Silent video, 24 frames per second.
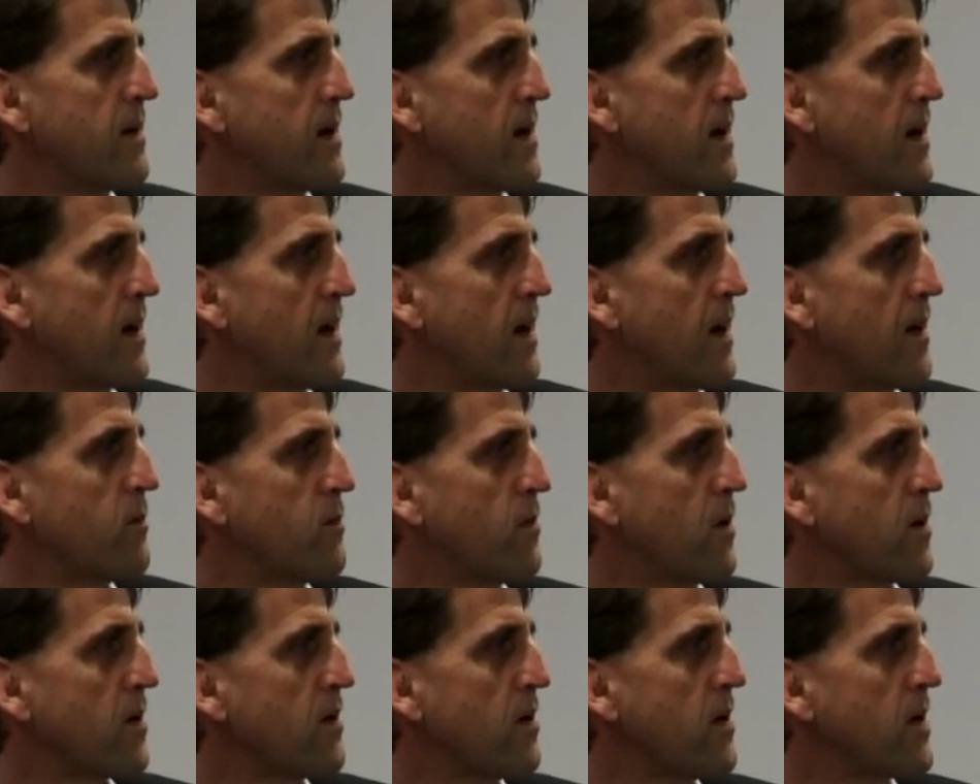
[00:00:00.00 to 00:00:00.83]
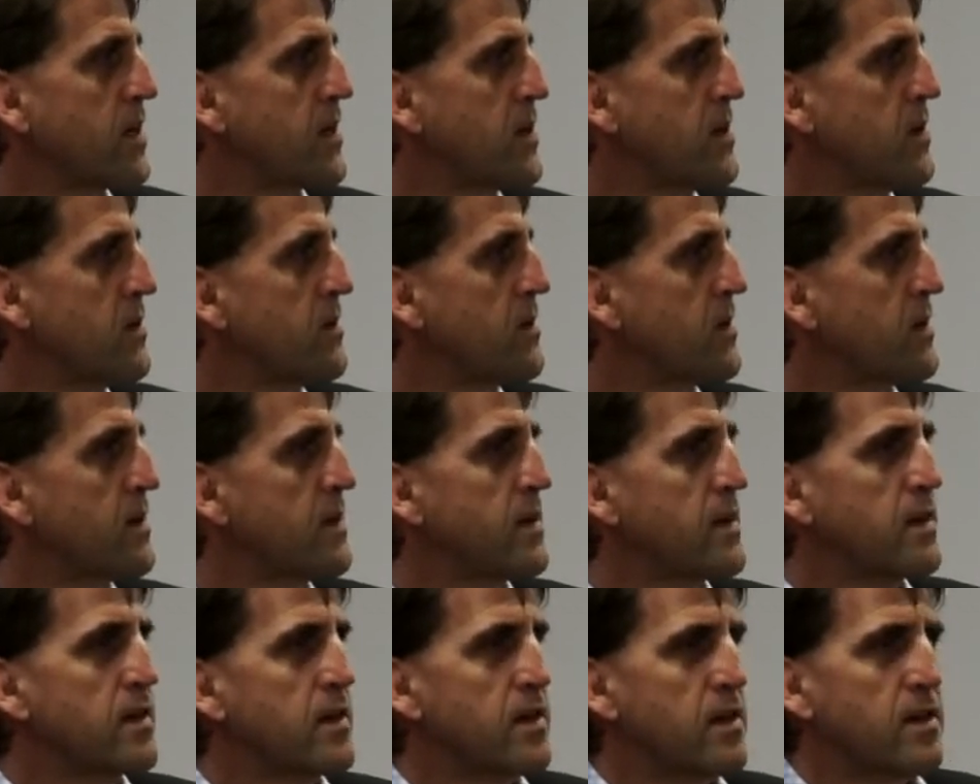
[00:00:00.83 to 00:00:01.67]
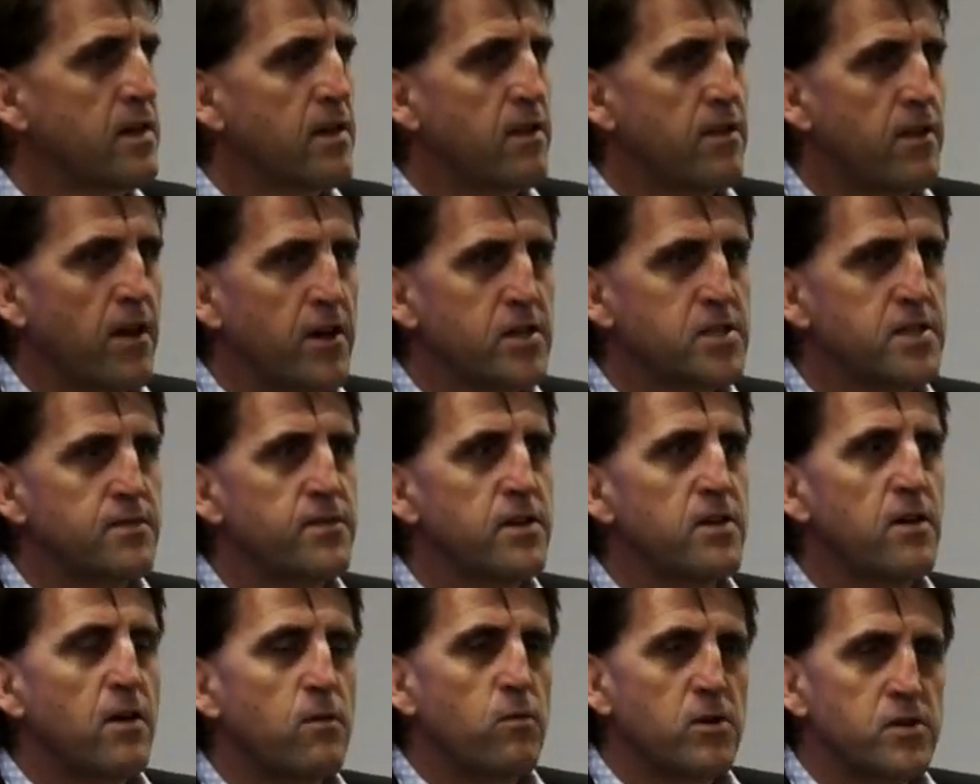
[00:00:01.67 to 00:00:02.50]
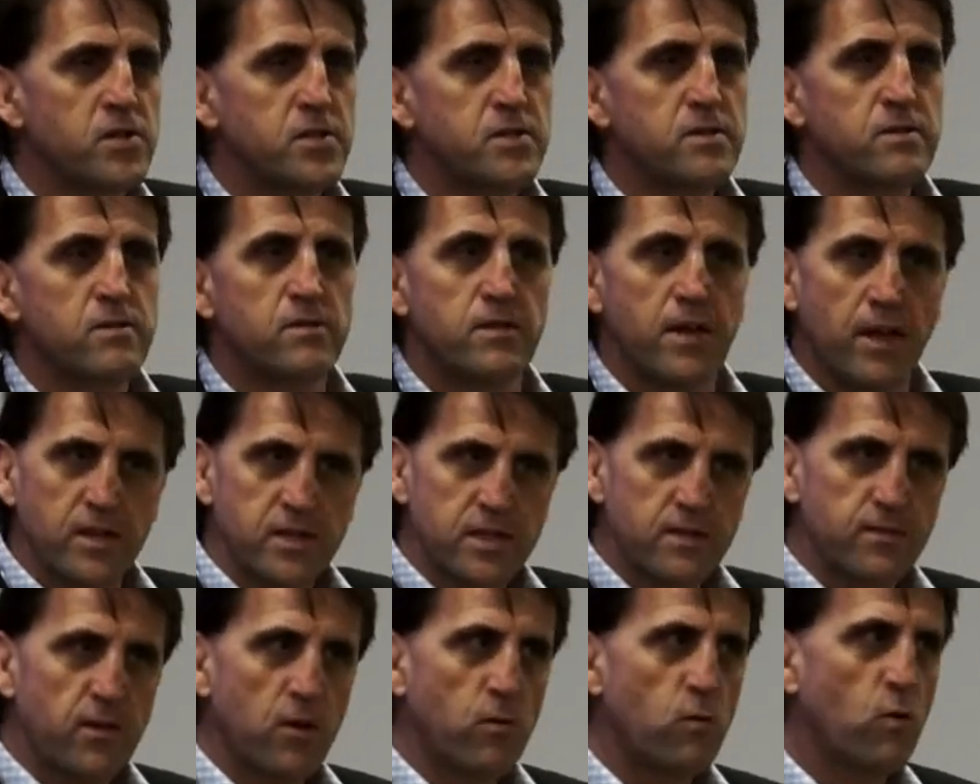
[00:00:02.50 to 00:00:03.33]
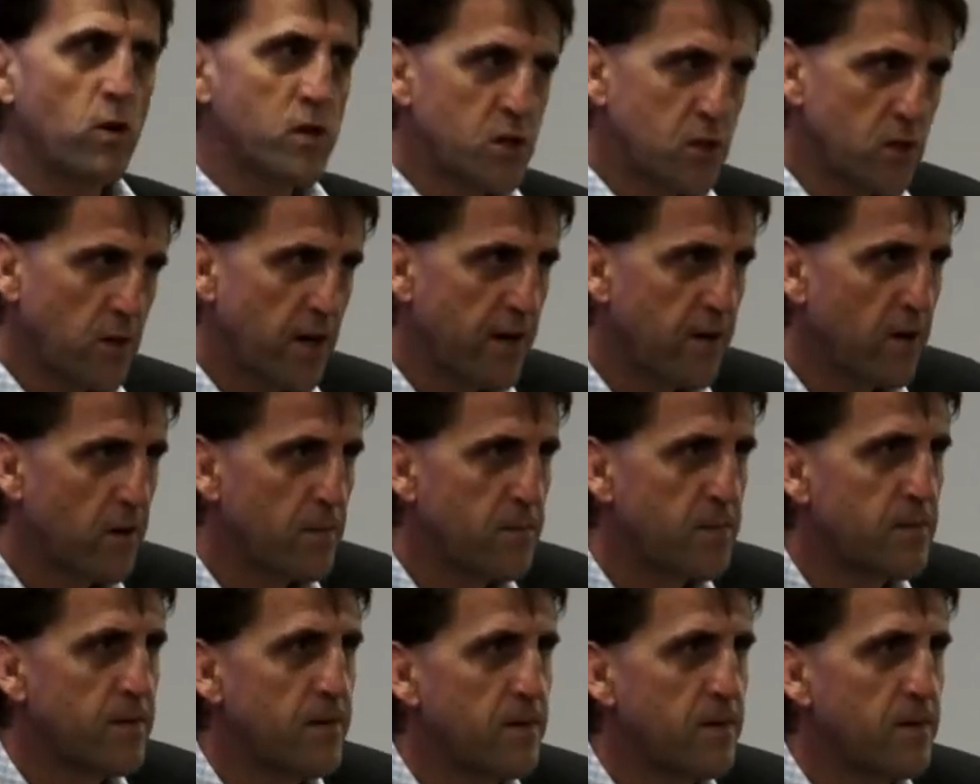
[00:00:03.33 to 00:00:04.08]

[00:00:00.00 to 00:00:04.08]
I'd like you, those of you, I want your help.